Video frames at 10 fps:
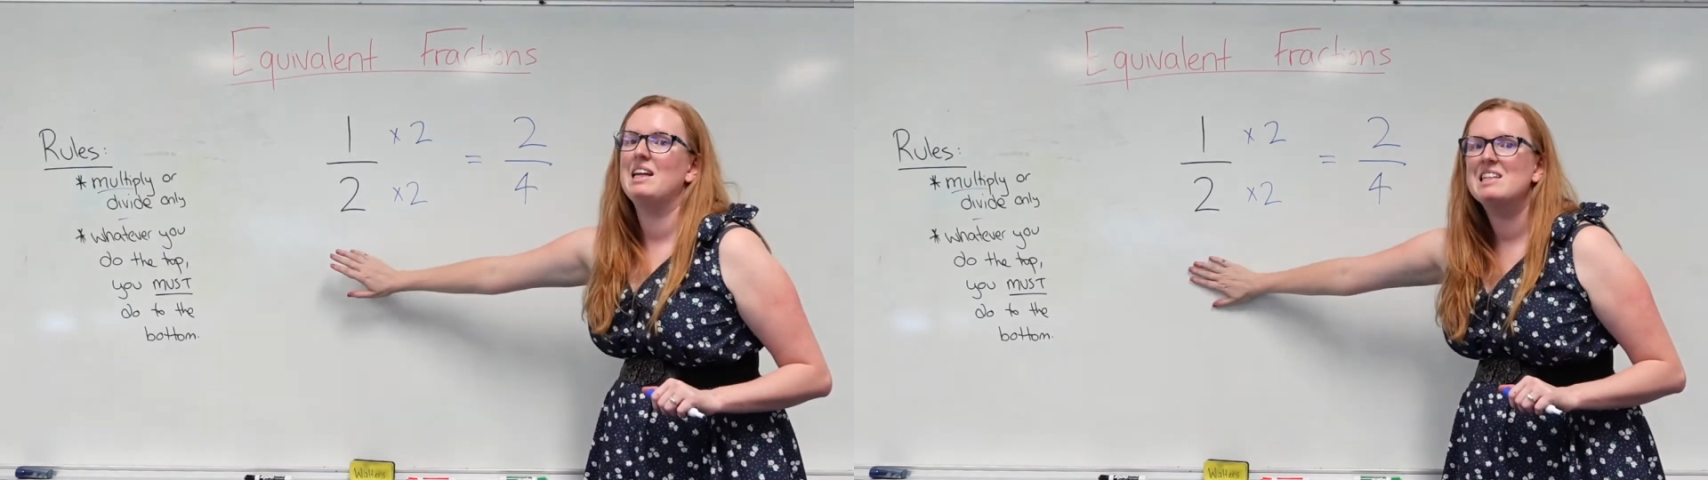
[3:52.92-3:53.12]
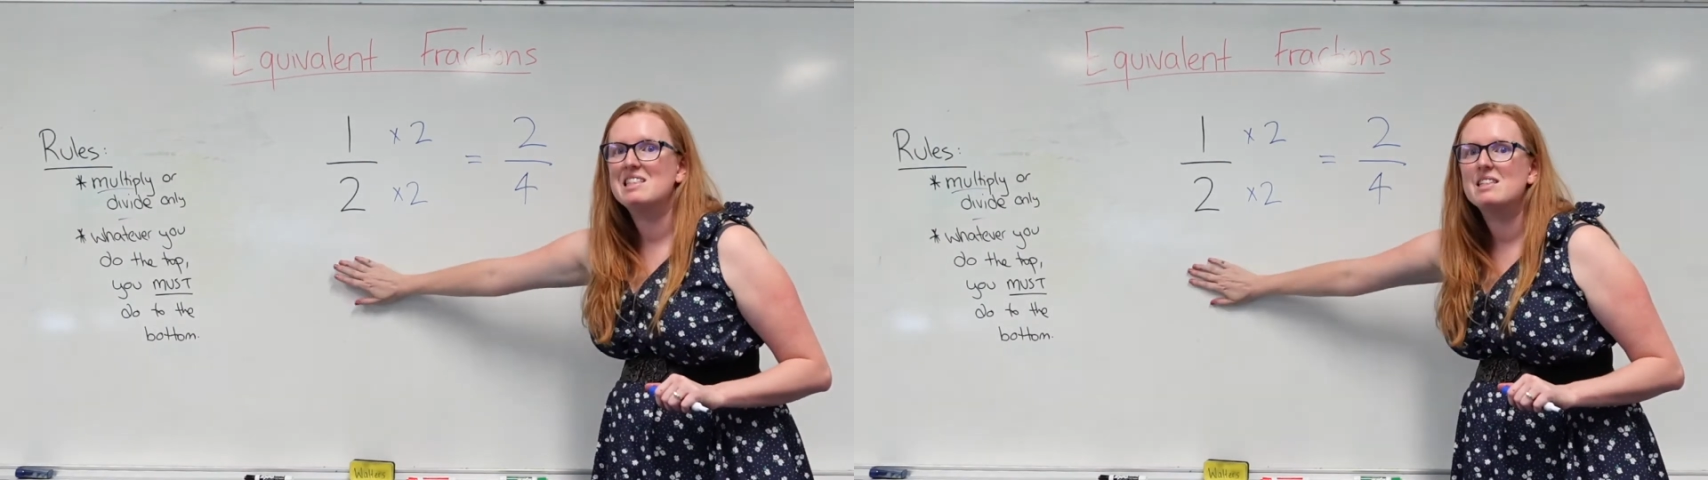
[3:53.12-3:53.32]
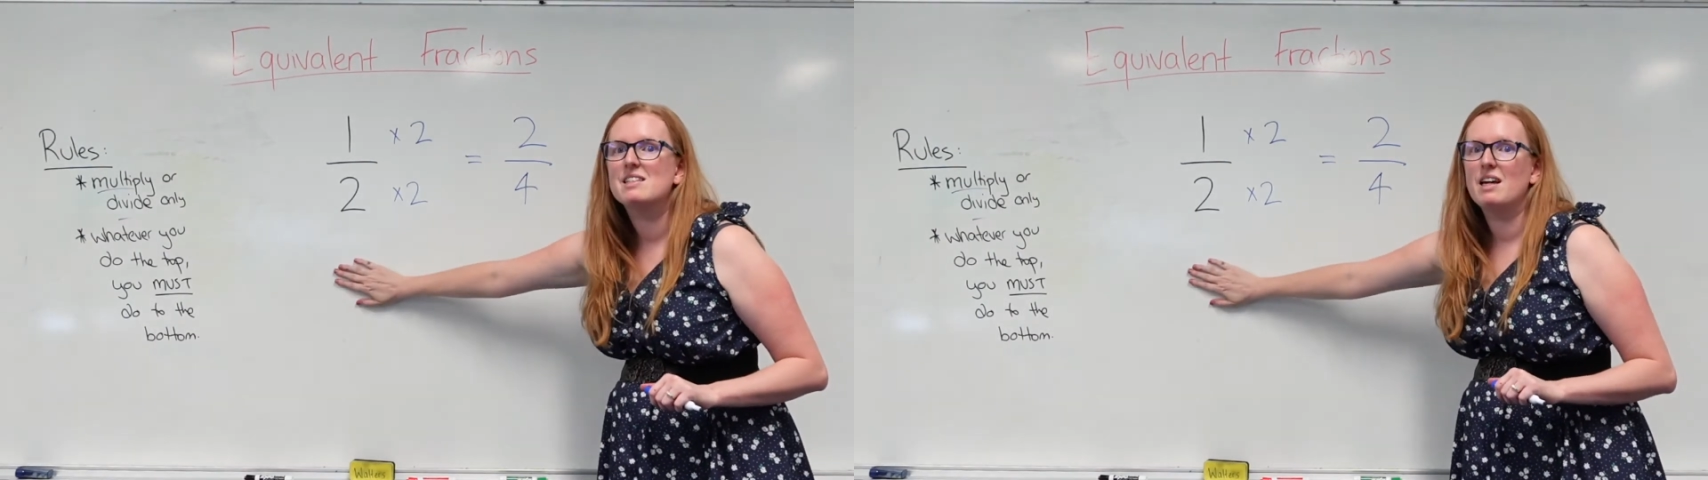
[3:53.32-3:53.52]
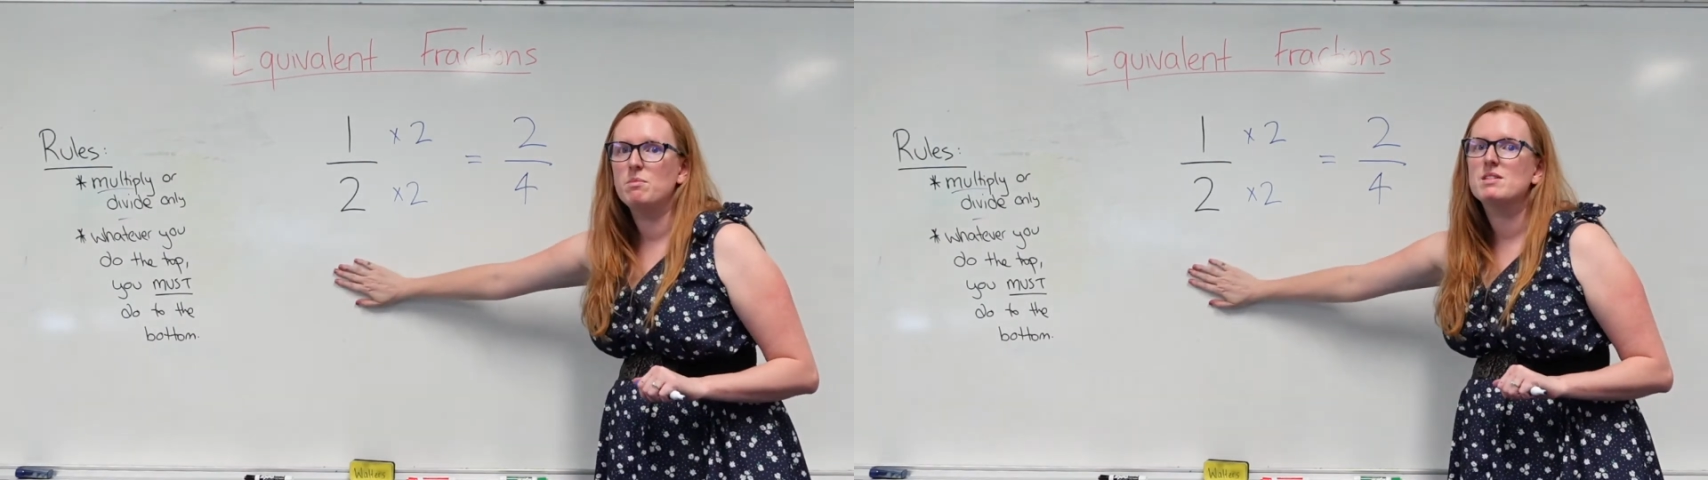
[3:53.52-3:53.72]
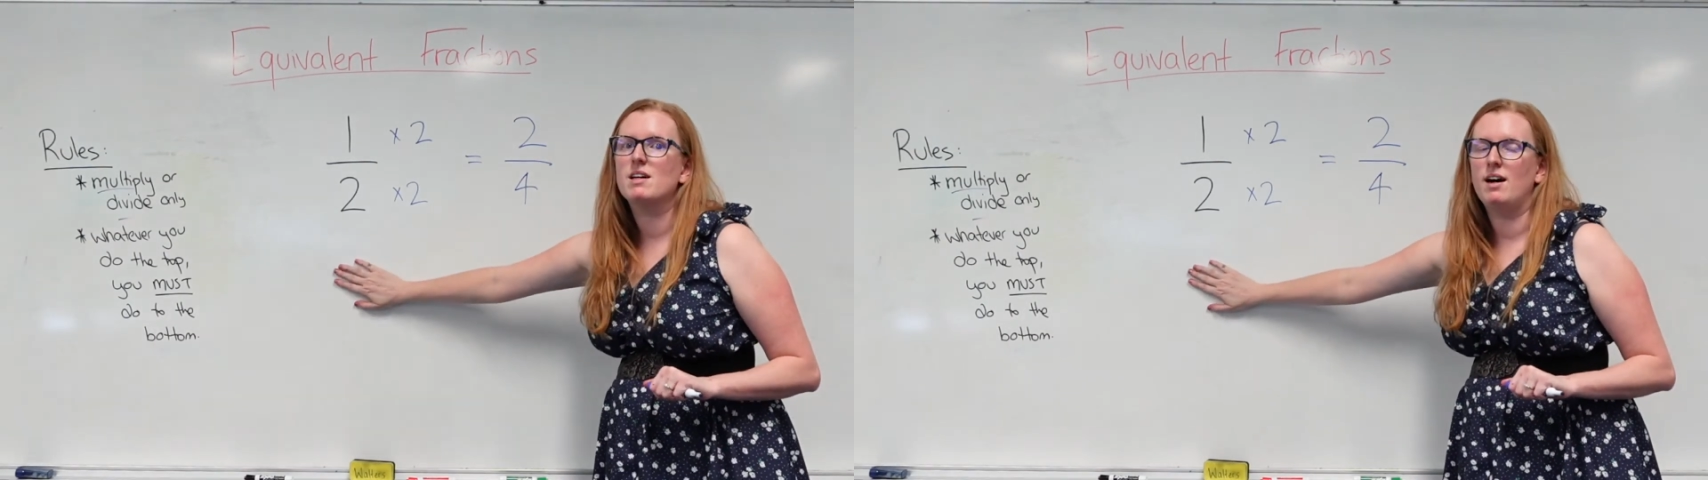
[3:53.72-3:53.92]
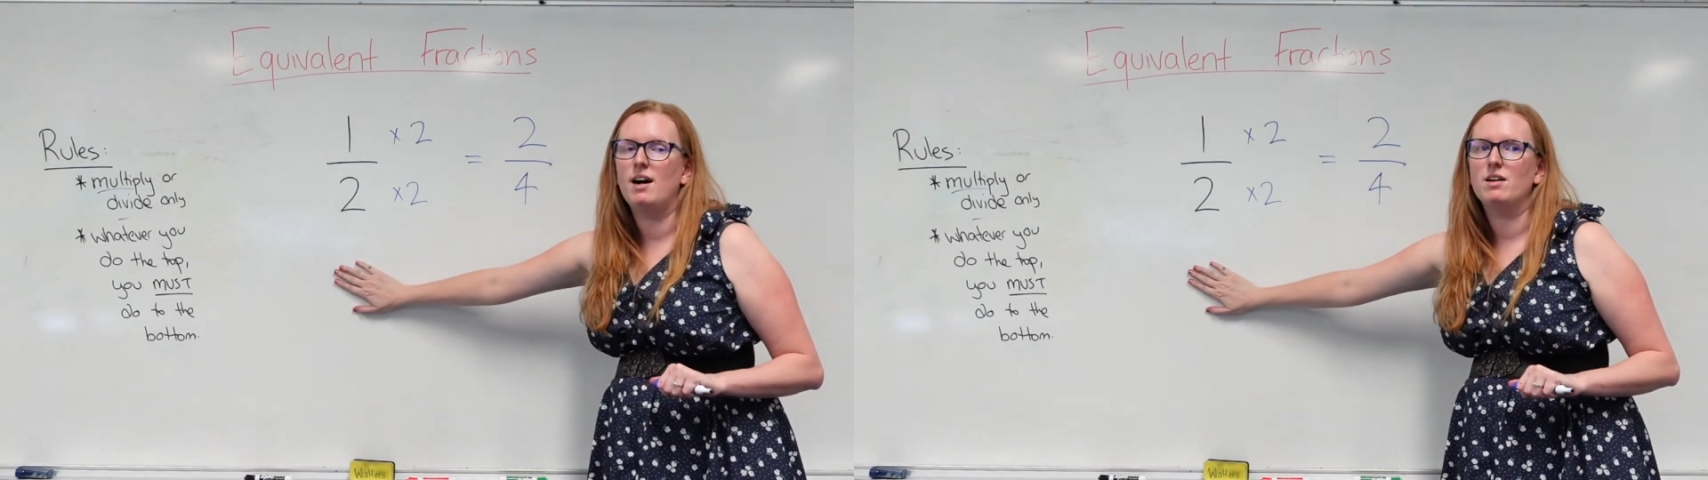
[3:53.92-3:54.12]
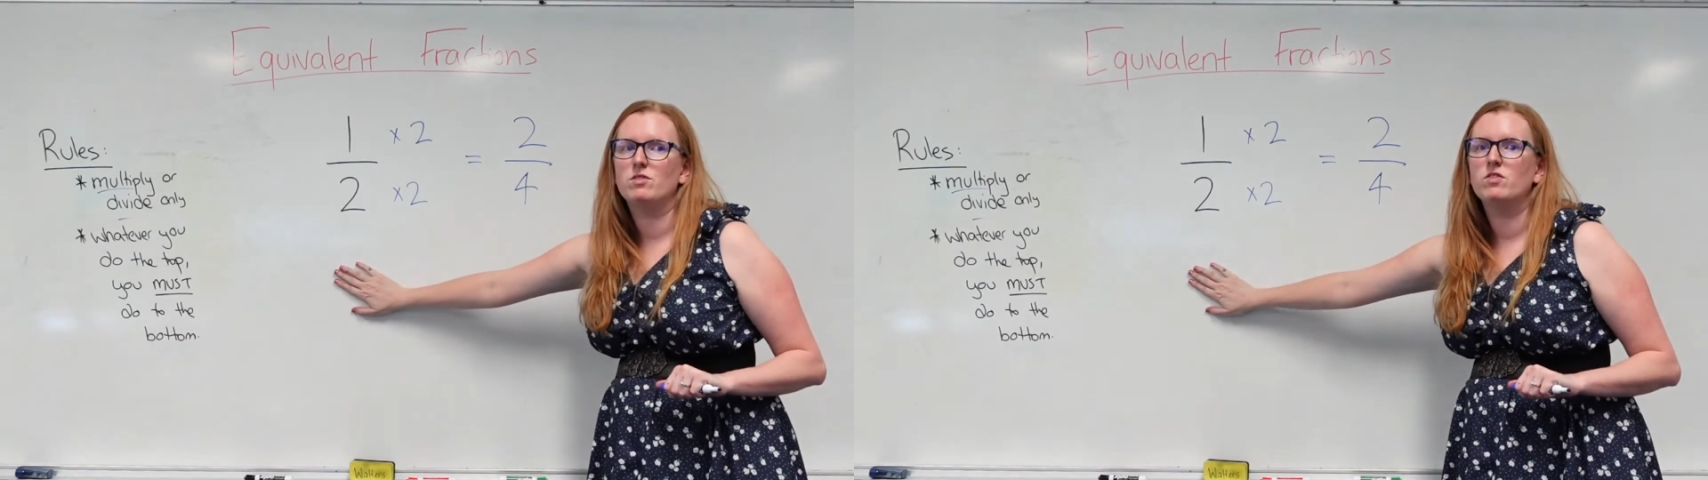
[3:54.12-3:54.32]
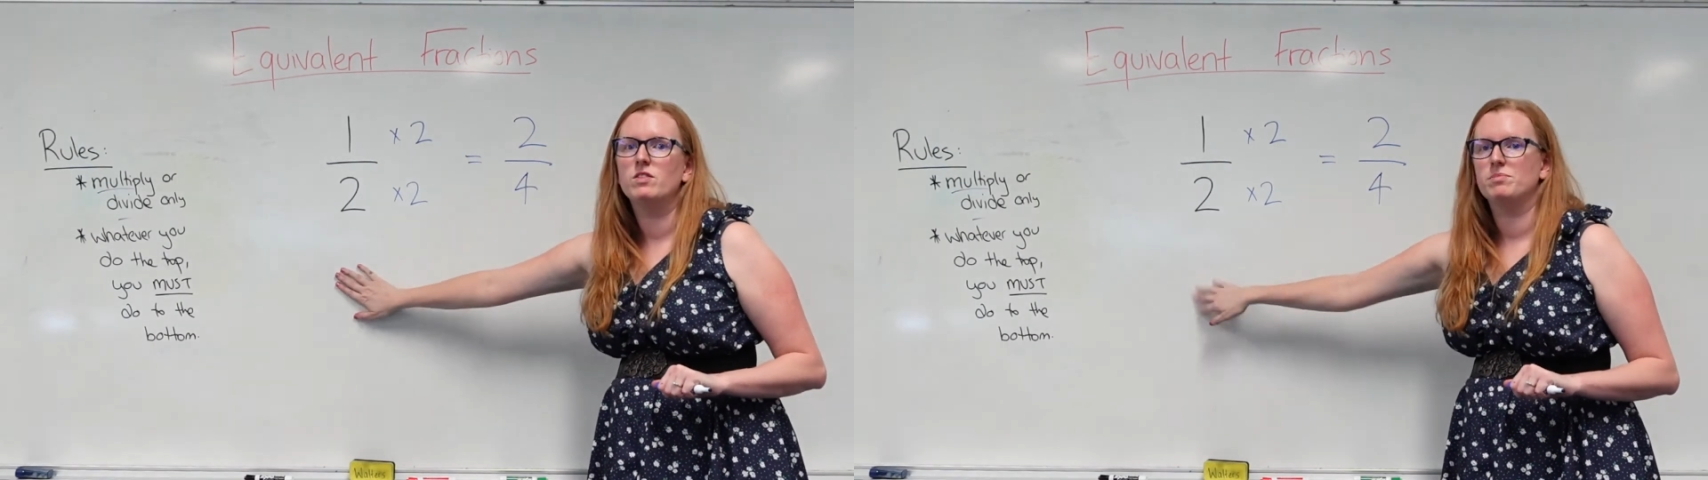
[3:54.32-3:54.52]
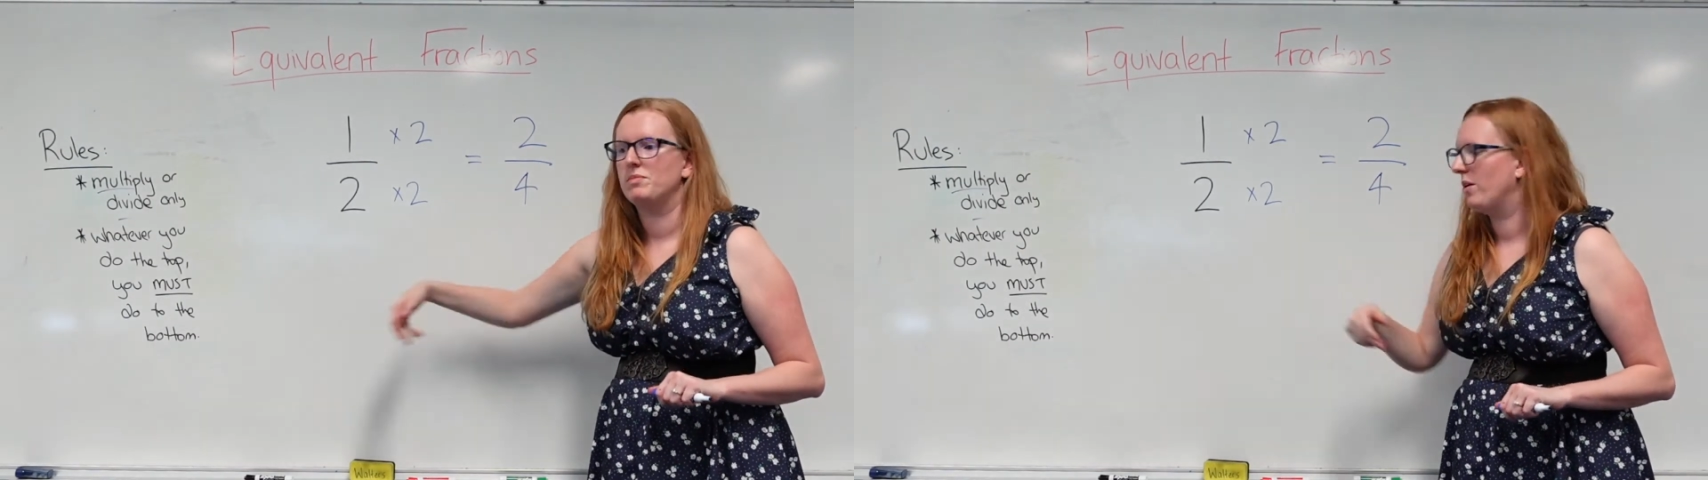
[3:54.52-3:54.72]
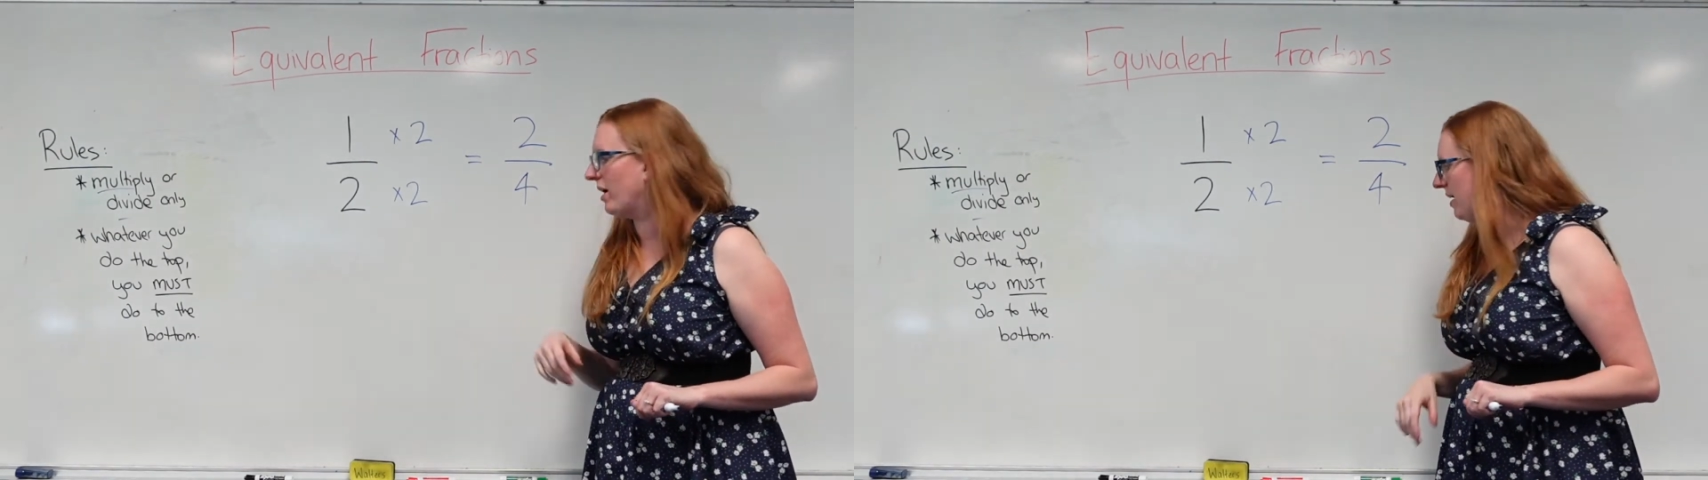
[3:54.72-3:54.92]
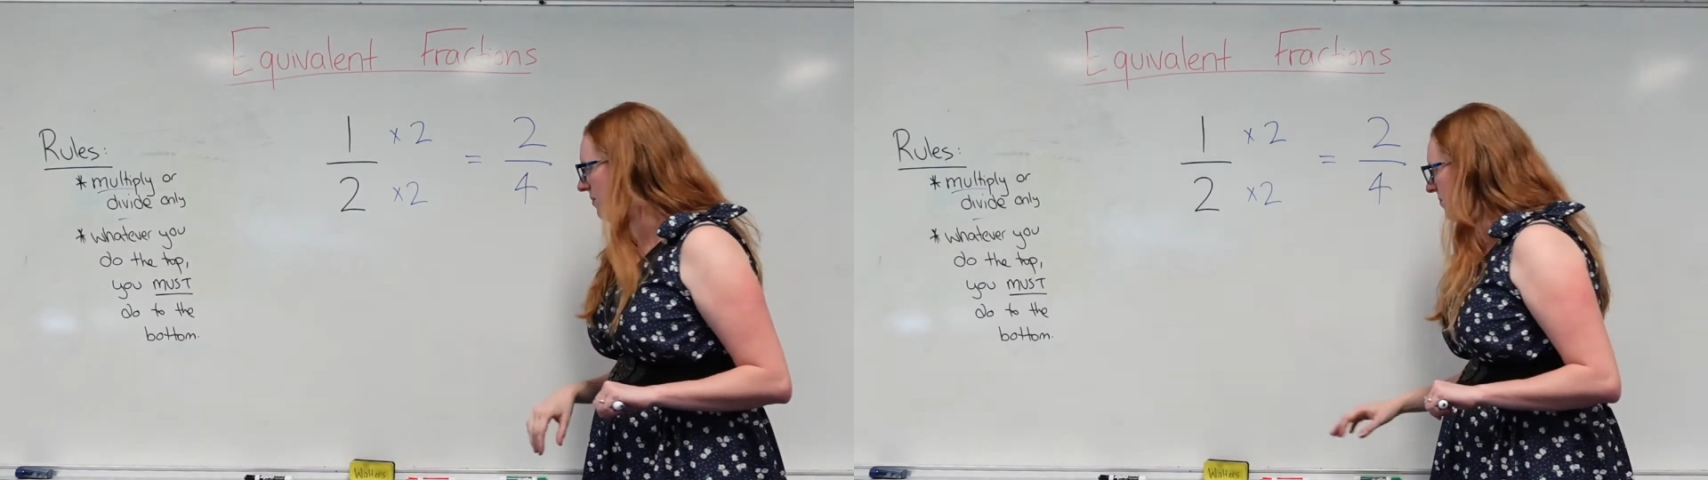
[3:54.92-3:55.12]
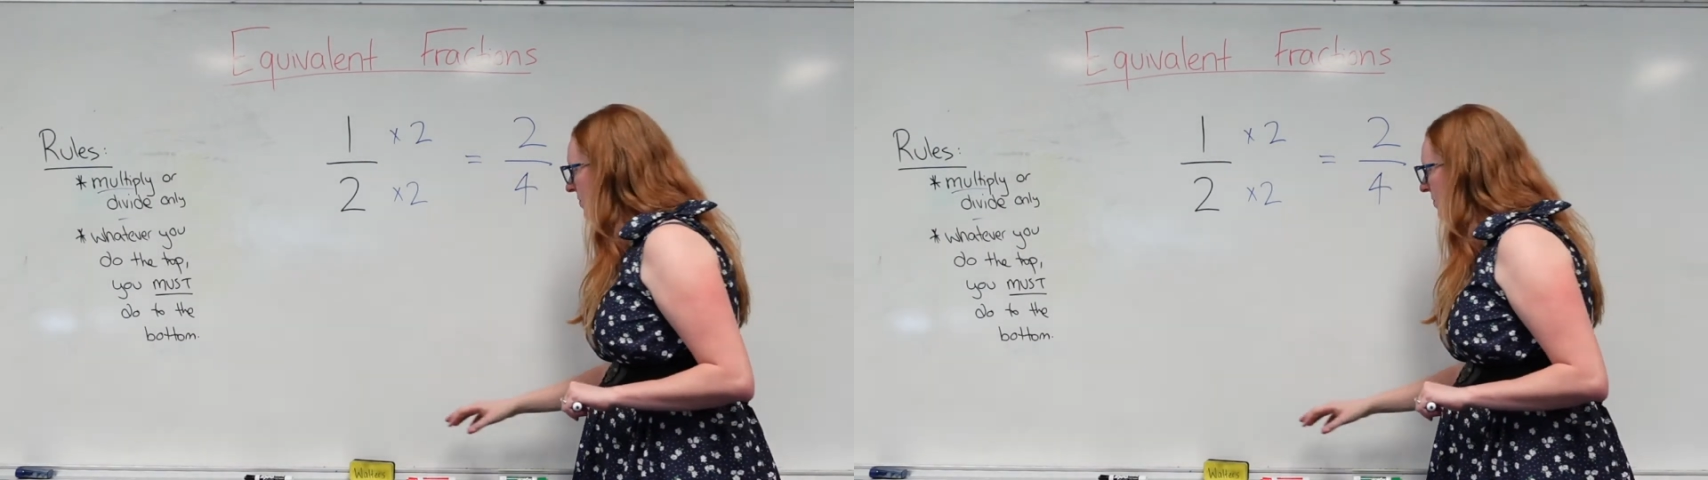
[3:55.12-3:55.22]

is the same as a half. Okay,